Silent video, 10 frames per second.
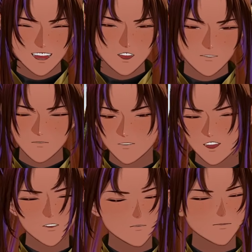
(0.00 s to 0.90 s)

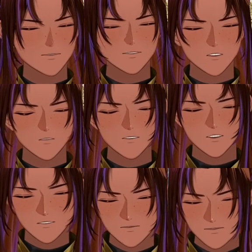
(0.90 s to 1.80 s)
Primal still
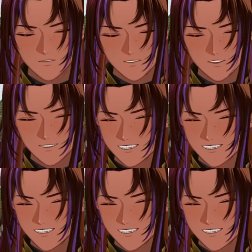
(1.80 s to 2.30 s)
works pretty well.